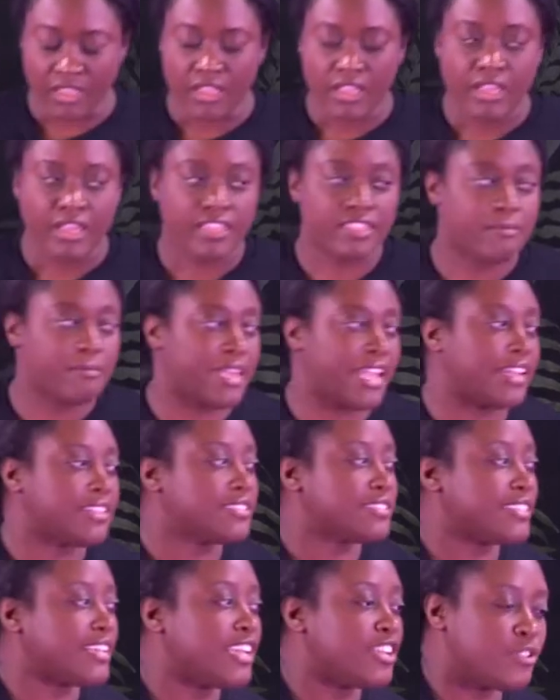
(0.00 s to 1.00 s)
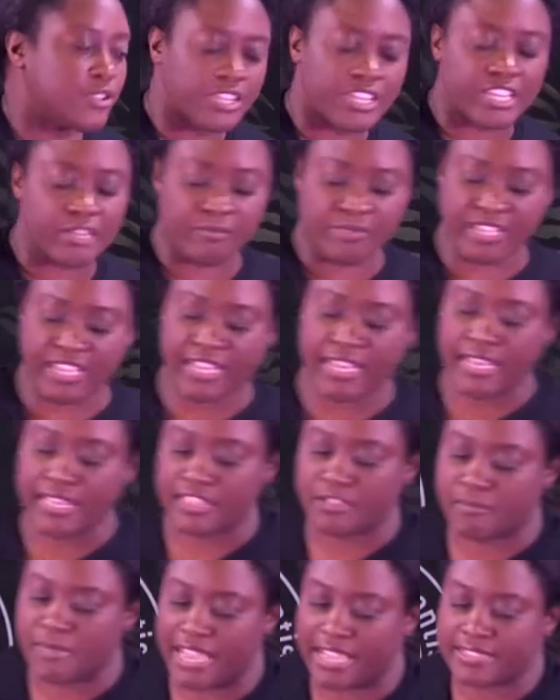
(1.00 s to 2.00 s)
And the man said, you can keep playing. The
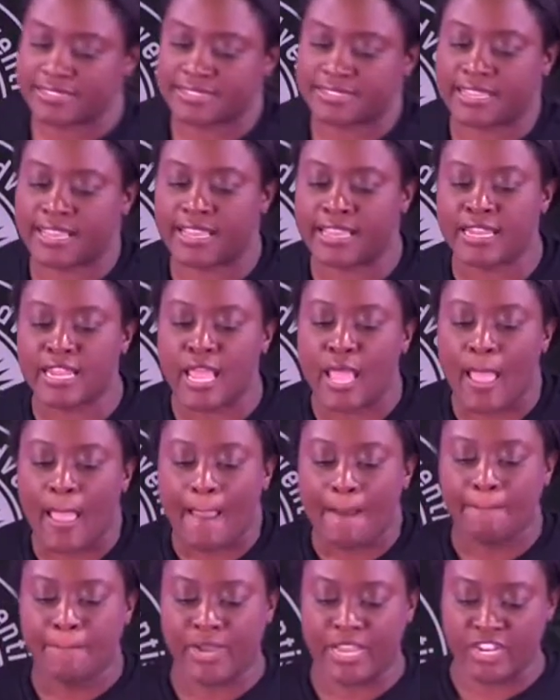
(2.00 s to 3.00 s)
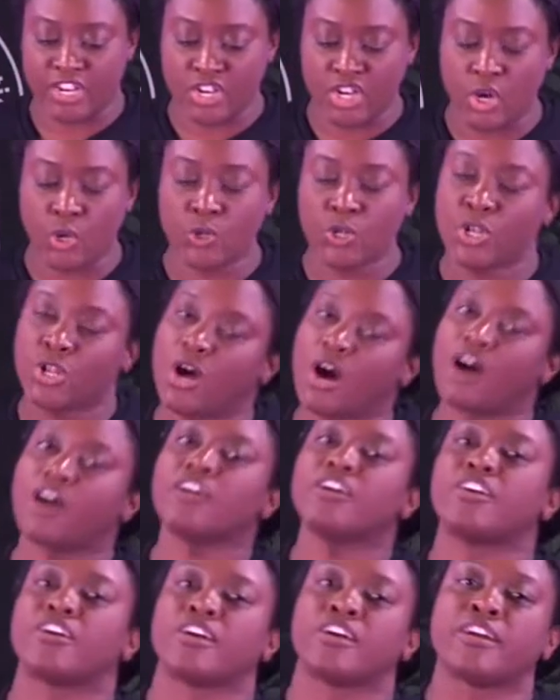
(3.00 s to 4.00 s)
man said, but no
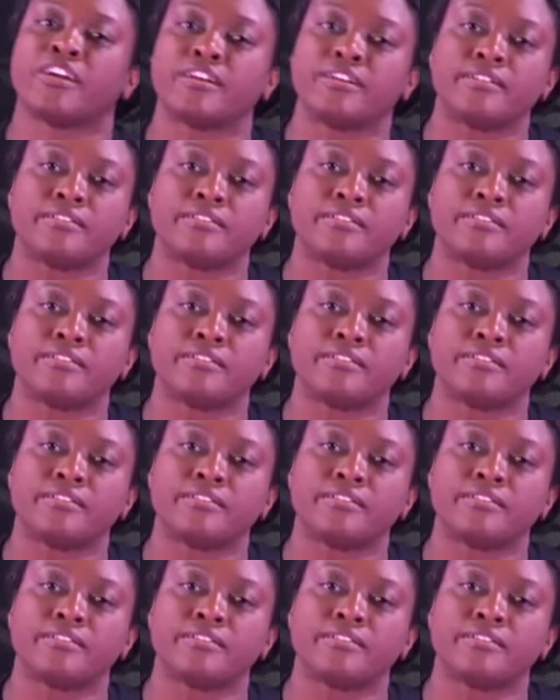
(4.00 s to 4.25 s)
longer,